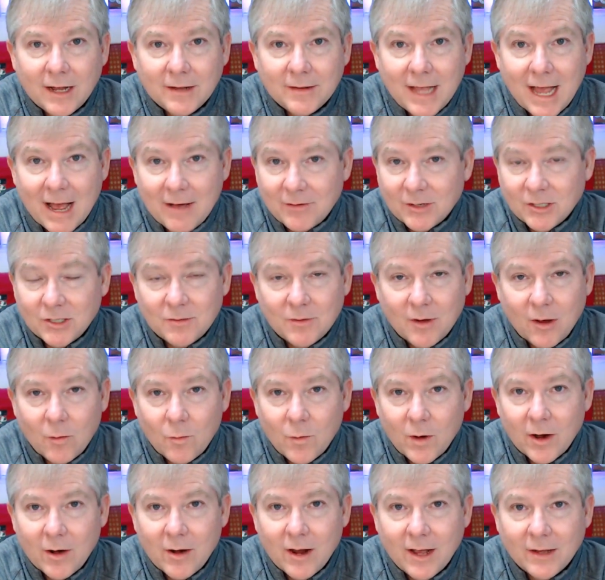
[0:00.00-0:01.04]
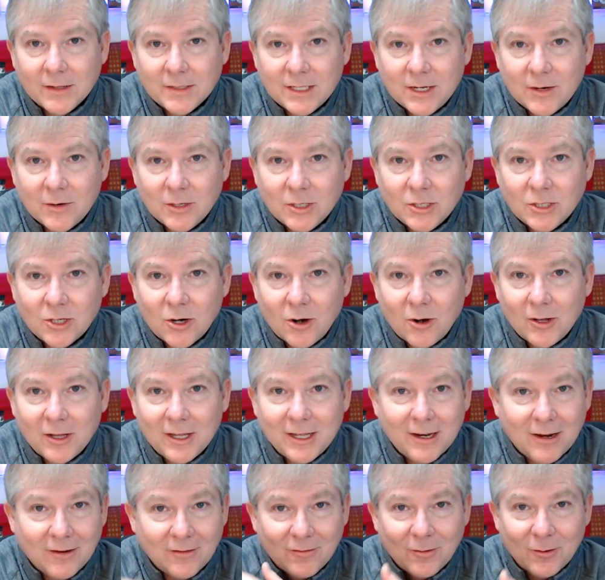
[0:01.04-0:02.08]
I have a warehouse here in
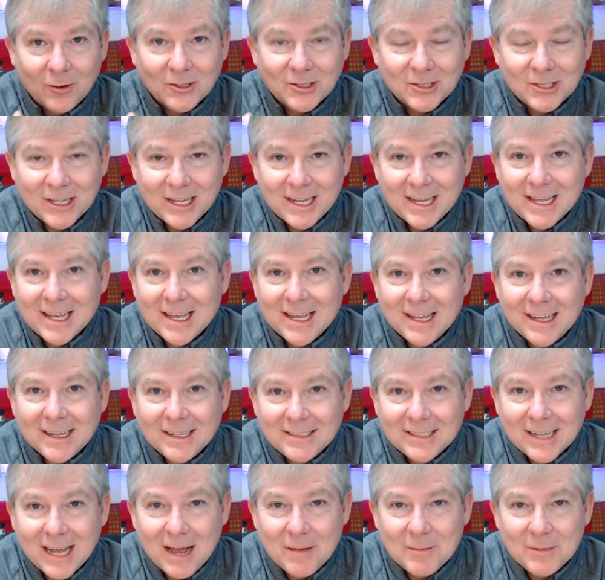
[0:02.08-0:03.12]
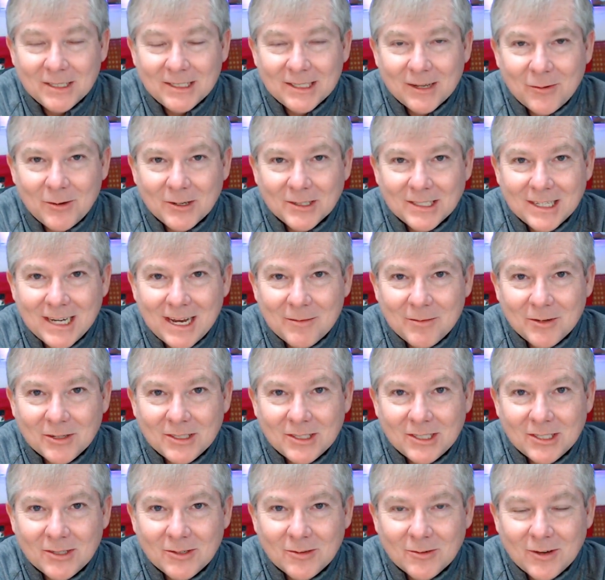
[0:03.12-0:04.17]
Charlotte. Unfortunately, Thomas, I wasn't able
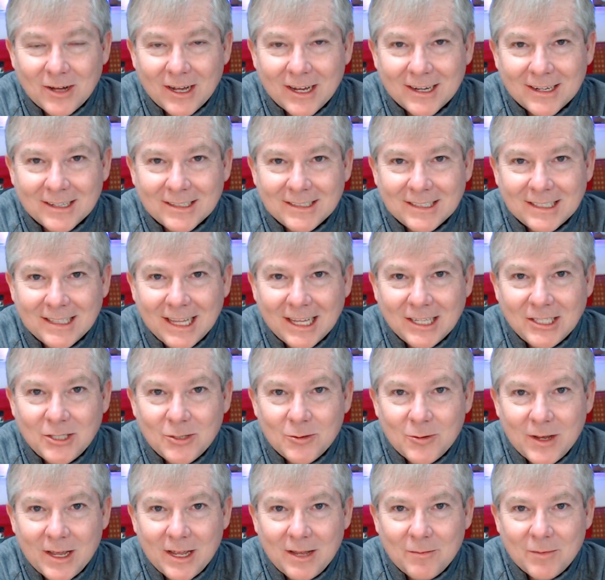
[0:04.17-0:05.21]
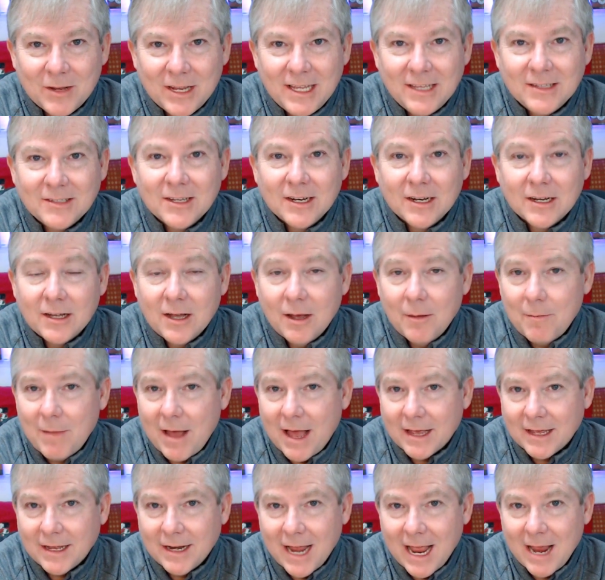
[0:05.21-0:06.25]
to let you in, but he's going to come
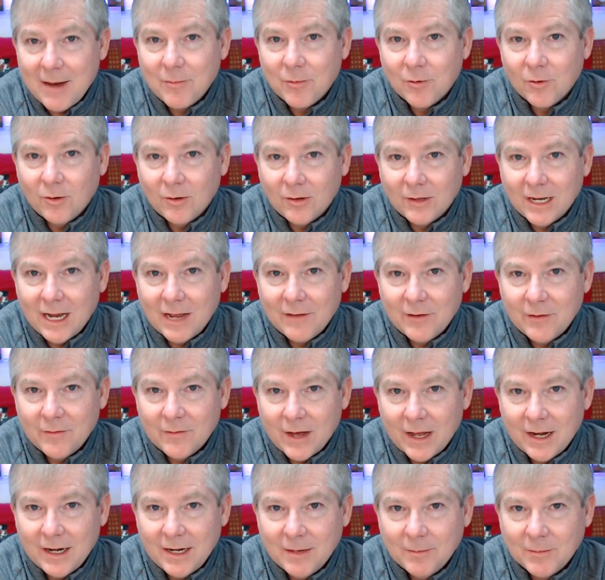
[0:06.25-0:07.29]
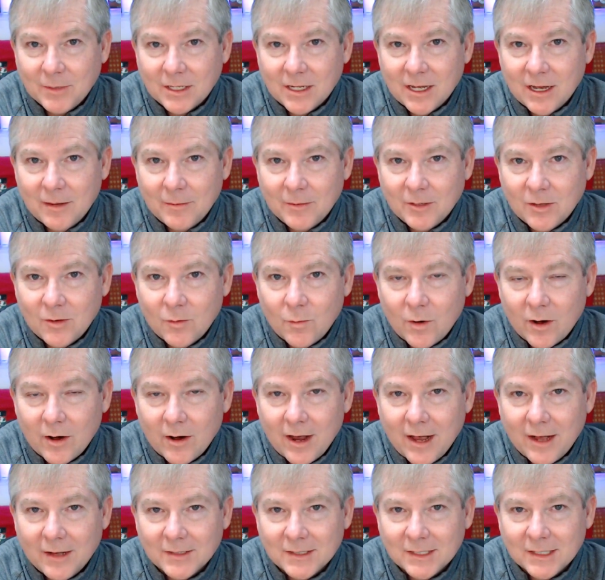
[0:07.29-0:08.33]
back in April. And I've invited him to come to the
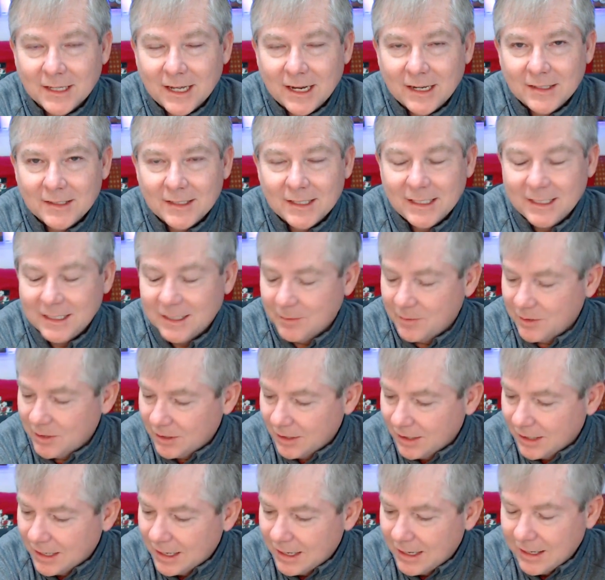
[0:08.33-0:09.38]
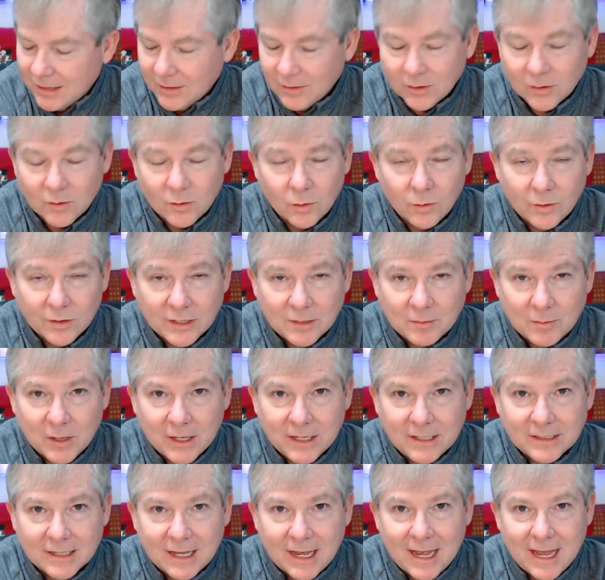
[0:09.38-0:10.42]
warehouse and kind of see some of the cool
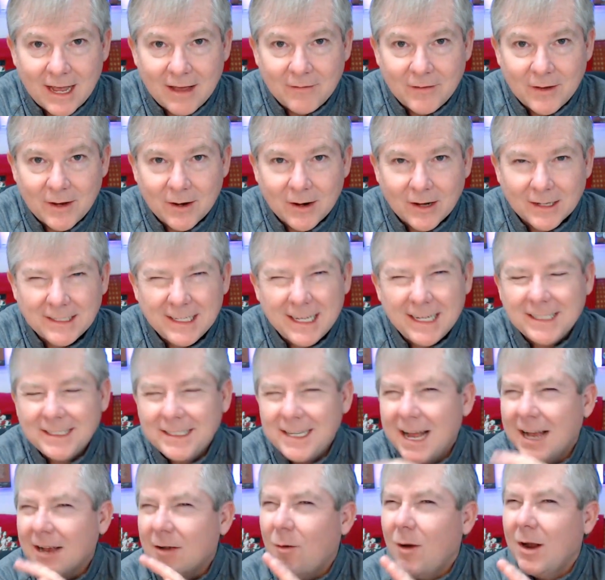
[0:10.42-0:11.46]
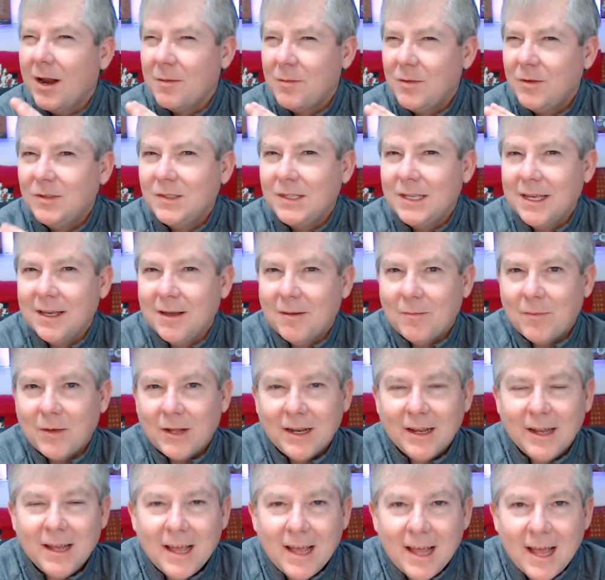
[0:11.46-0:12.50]
displays I have here. I said it's not quite a museum,
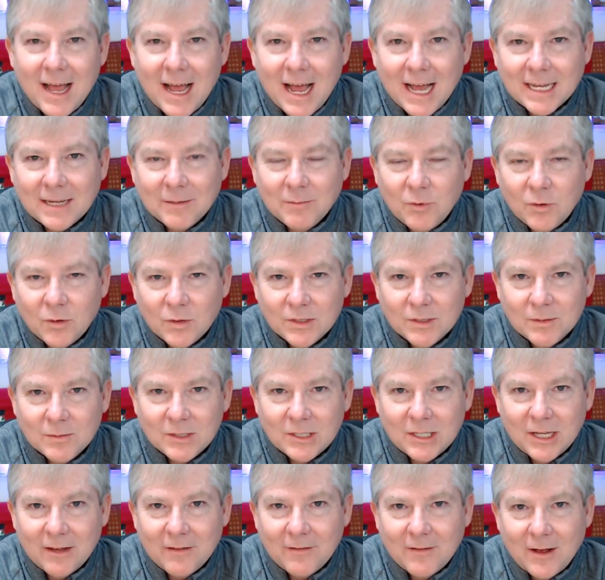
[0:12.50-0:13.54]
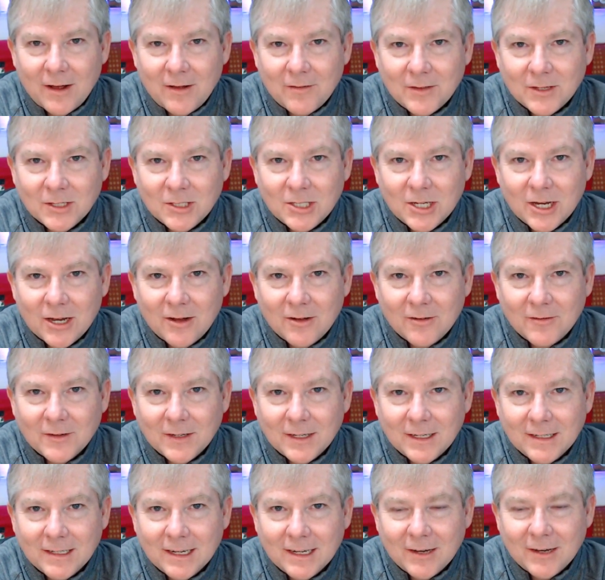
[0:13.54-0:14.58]
but I can pull some stuff off the shelf
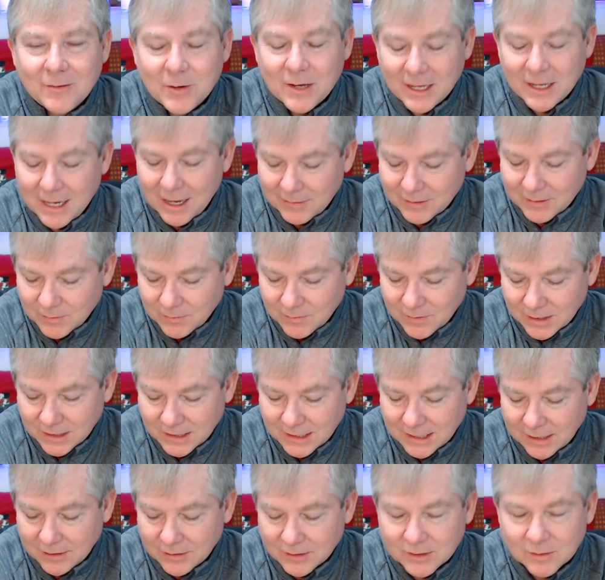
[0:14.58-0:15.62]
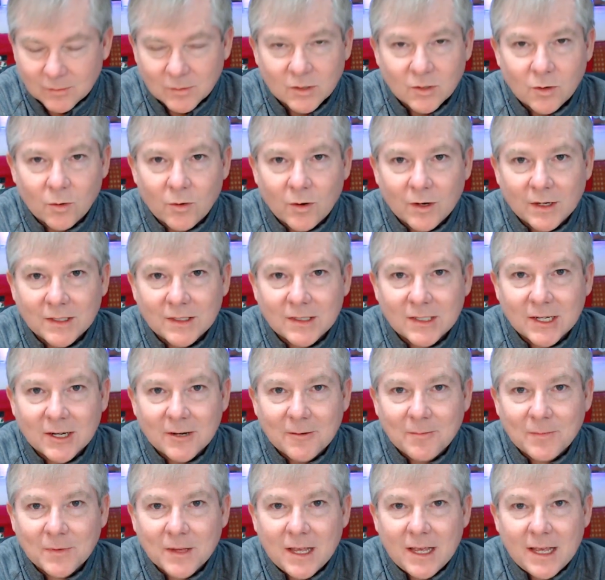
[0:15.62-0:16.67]
and we can have some fun telling some stories.
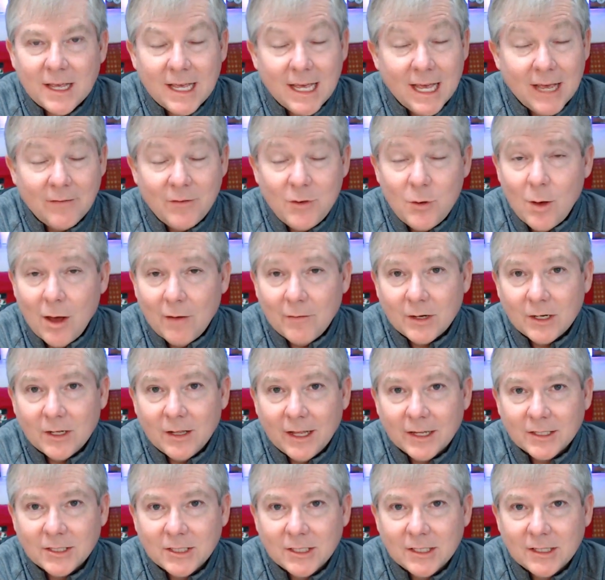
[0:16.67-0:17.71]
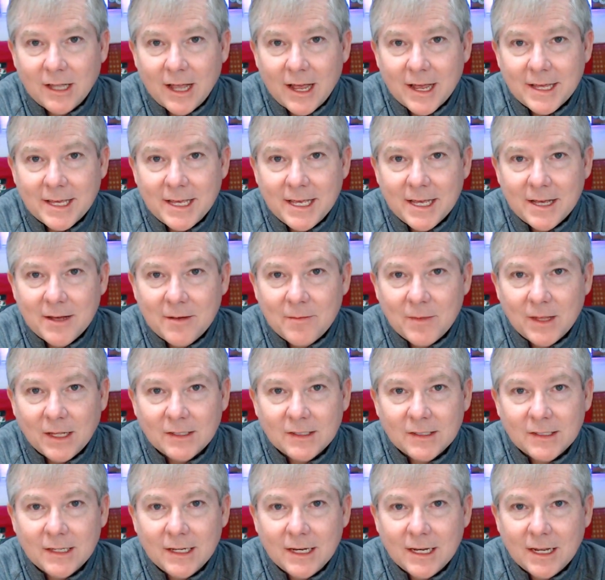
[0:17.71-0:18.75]
So if you have a collection like him
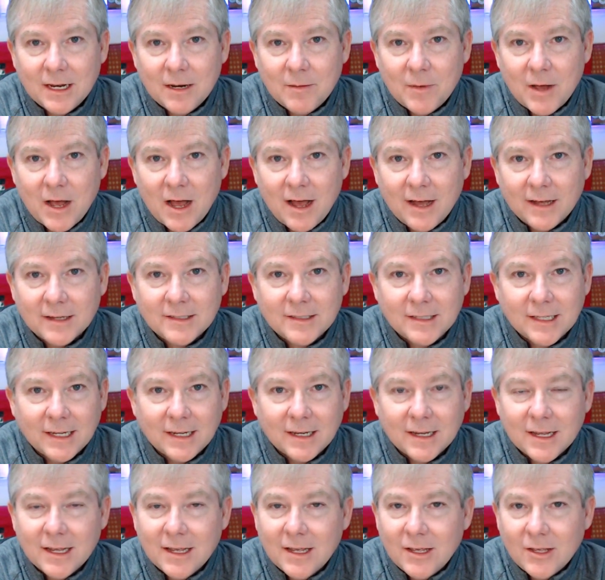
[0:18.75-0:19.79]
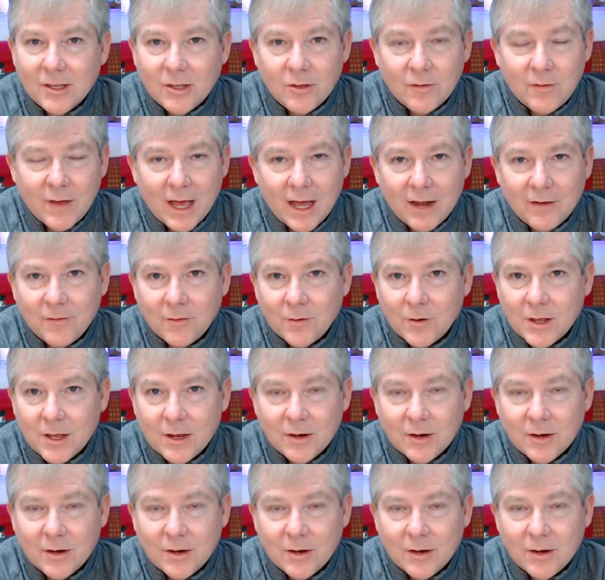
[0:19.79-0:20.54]
that's sitting in a box that you've had